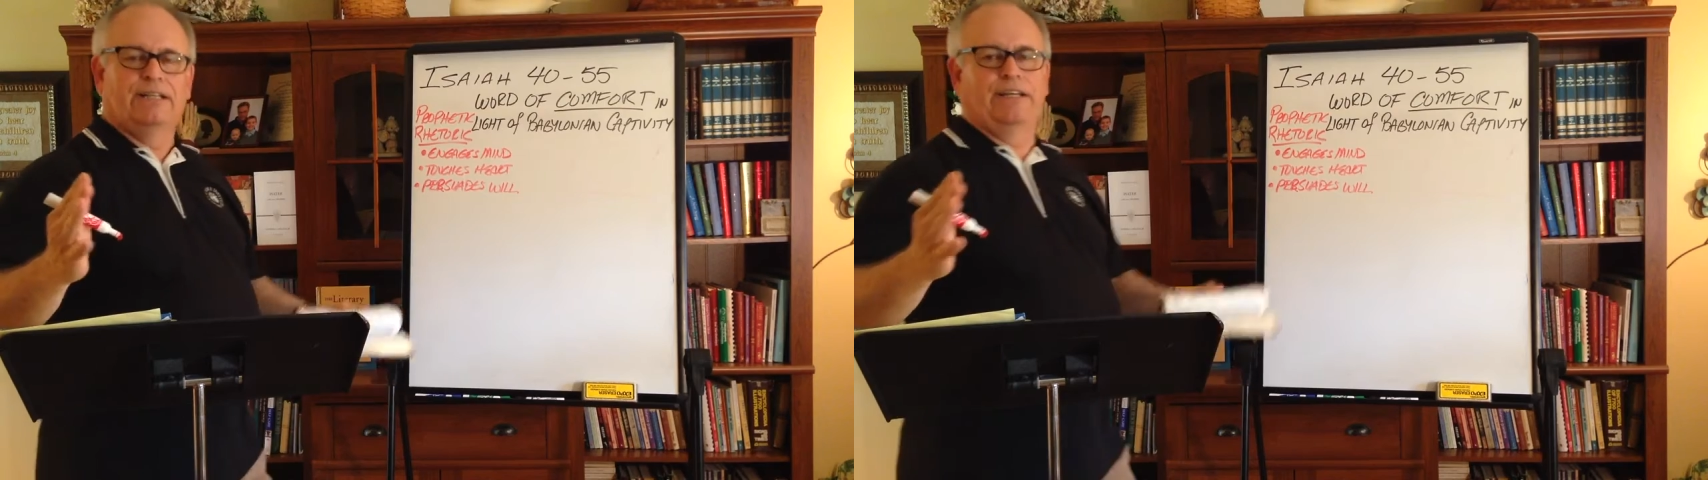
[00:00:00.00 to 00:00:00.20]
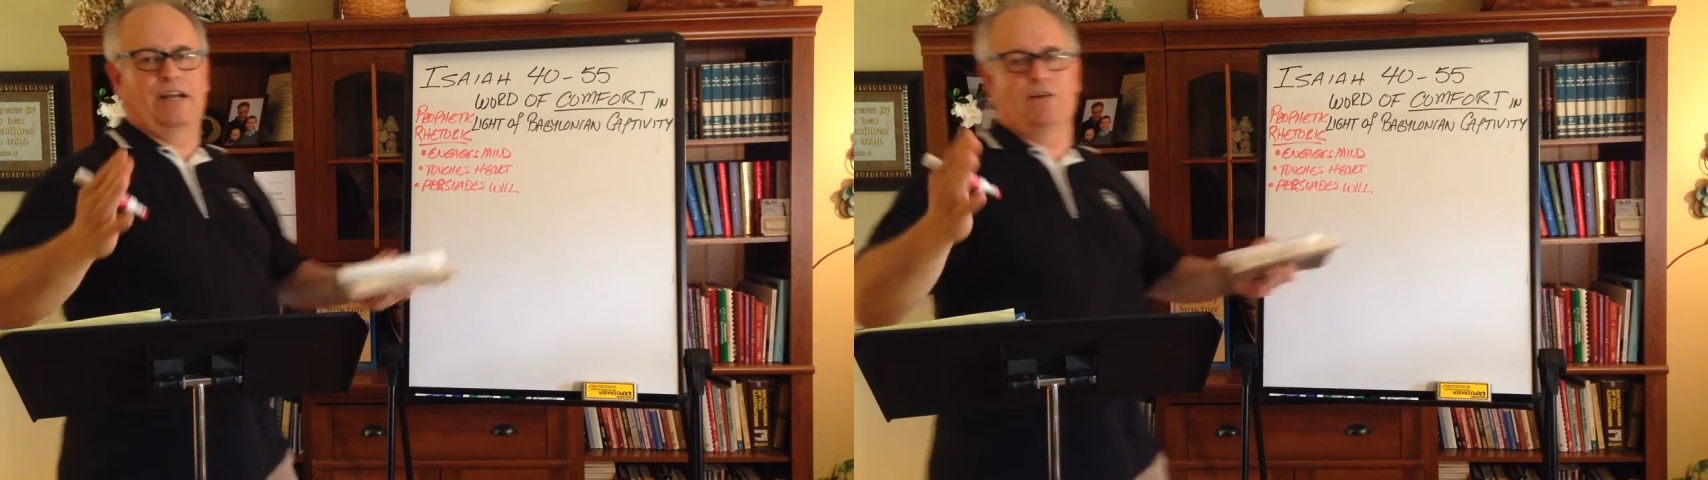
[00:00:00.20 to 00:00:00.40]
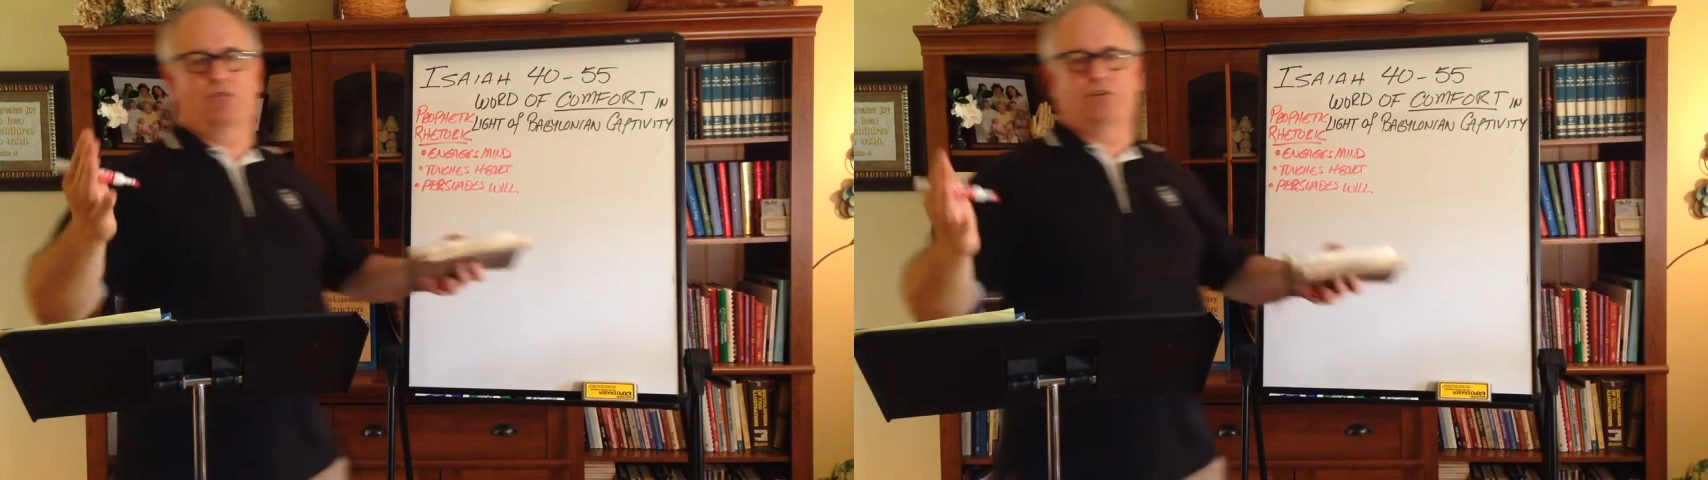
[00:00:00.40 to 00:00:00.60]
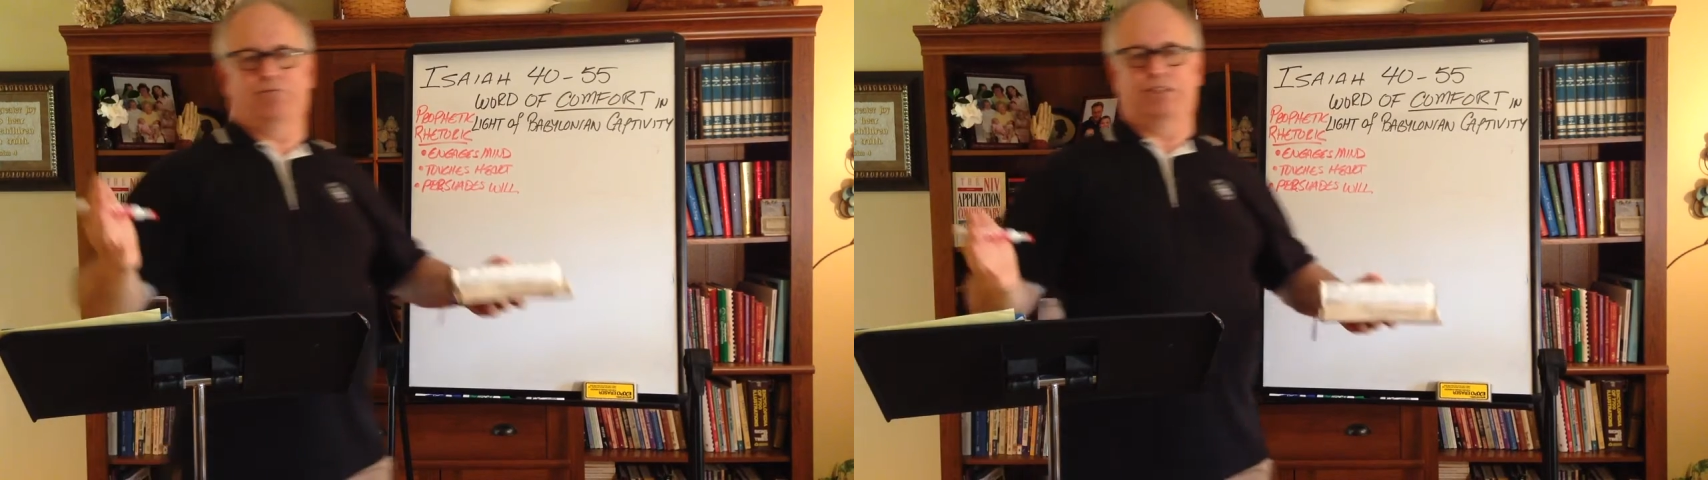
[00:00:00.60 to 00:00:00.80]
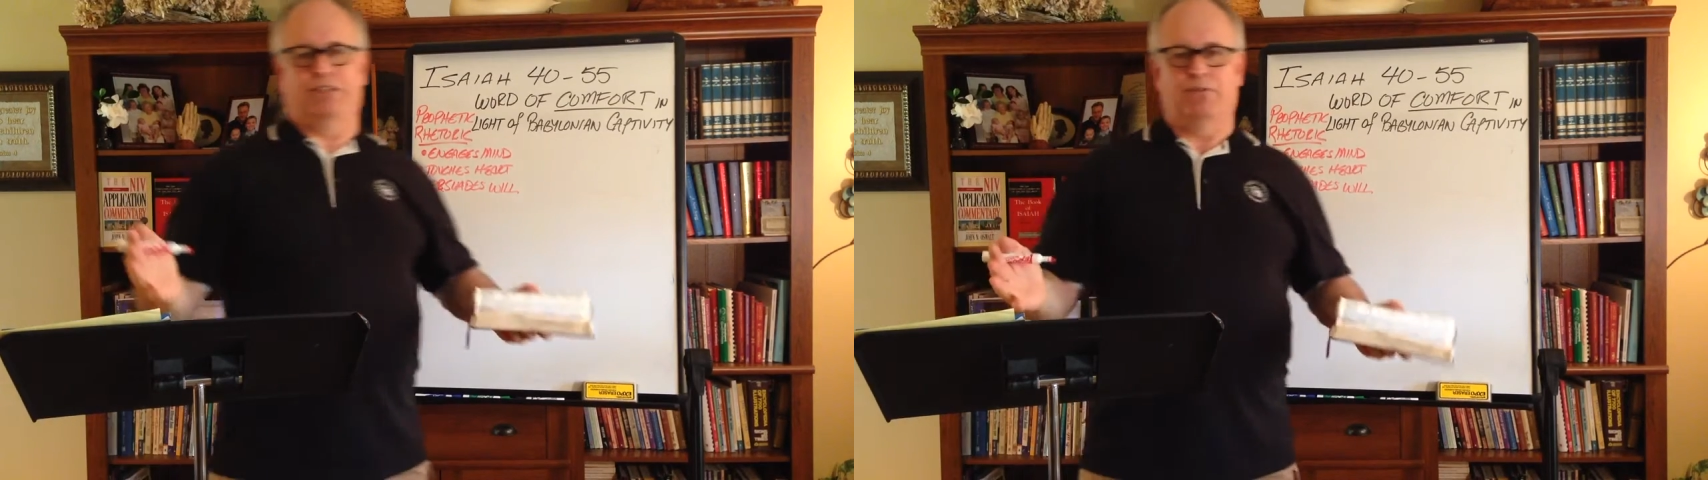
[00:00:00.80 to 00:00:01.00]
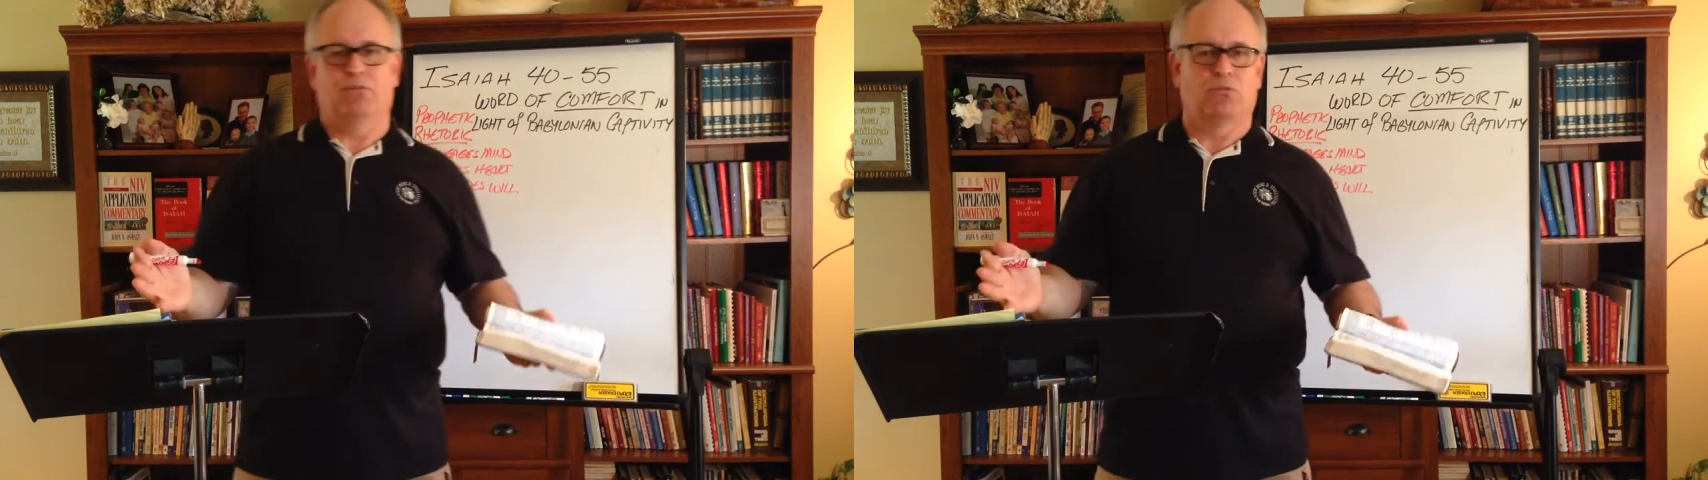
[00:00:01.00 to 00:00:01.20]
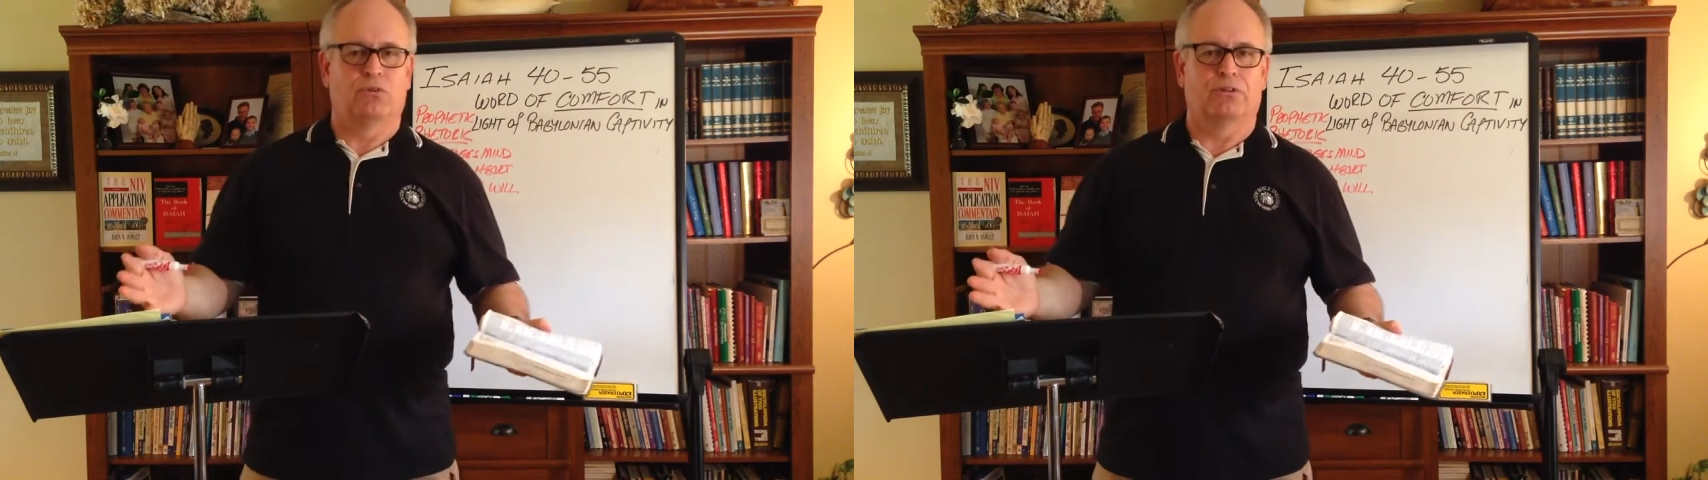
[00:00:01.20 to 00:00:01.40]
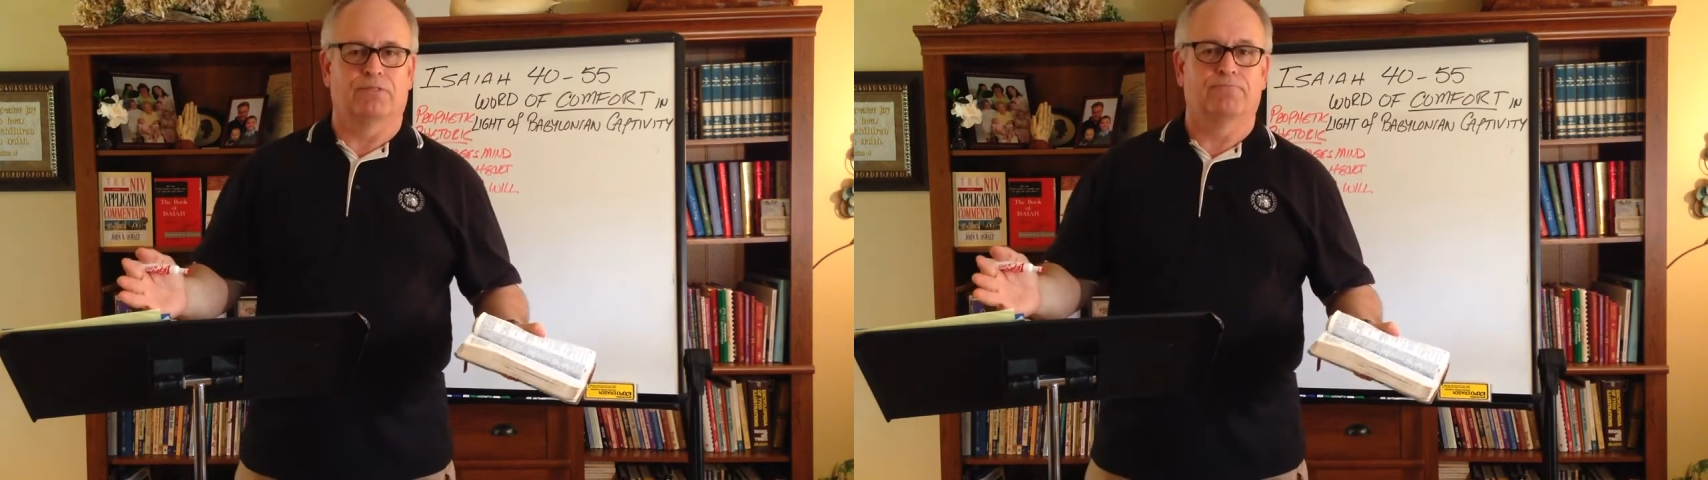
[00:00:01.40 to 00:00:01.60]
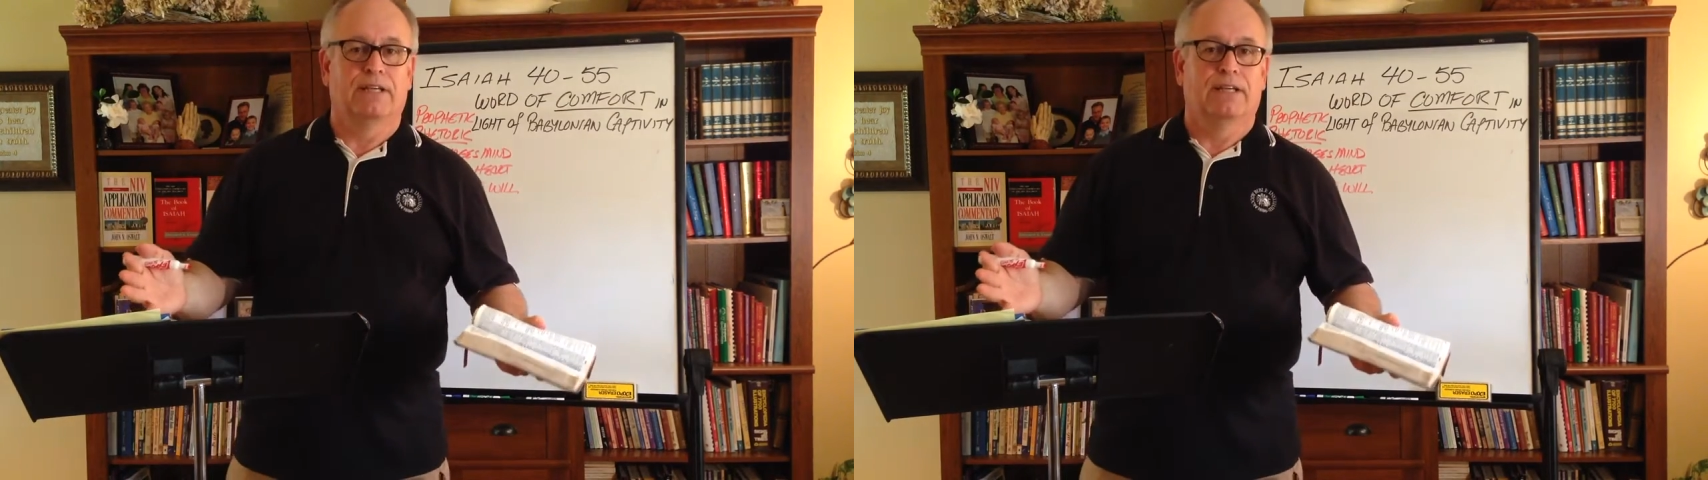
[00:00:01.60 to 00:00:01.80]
and I want to redeem the world.